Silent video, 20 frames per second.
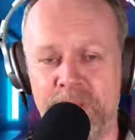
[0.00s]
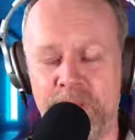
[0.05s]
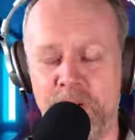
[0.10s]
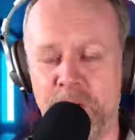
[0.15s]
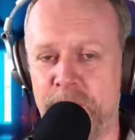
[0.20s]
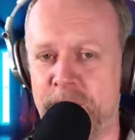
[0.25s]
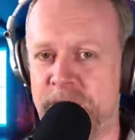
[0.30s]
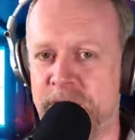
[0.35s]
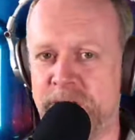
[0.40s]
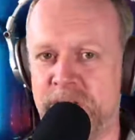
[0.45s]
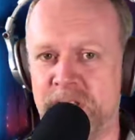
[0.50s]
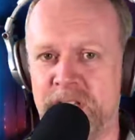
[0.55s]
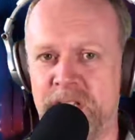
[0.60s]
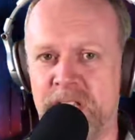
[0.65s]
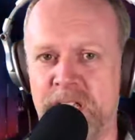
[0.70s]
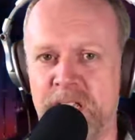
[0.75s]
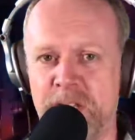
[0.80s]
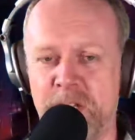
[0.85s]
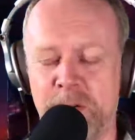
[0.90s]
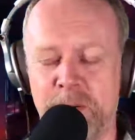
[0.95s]
Could be a
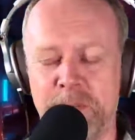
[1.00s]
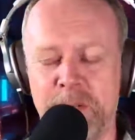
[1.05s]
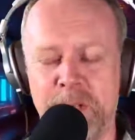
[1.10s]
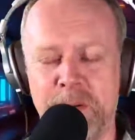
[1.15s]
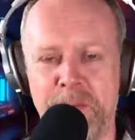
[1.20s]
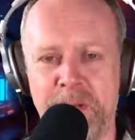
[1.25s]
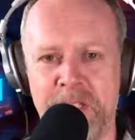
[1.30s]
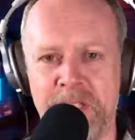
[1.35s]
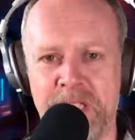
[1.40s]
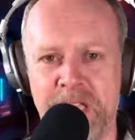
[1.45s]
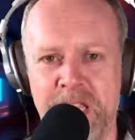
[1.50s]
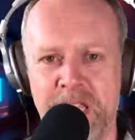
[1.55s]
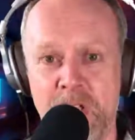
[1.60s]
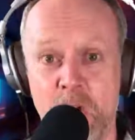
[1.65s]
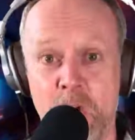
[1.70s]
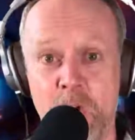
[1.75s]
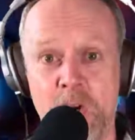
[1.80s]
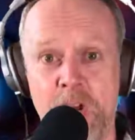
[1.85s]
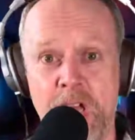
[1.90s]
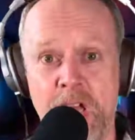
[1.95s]
Sunday, could be a Monday.
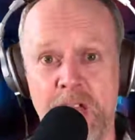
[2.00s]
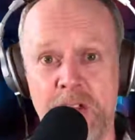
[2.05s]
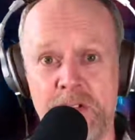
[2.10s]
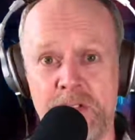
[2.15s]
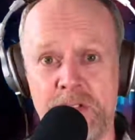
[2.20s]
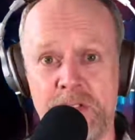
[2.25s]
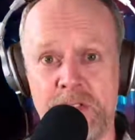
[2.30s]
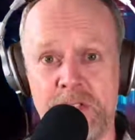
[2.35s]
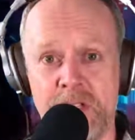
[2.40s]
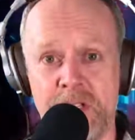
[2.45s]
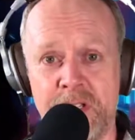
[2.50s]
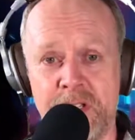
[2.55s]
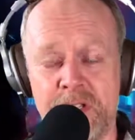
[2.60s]
Who knows?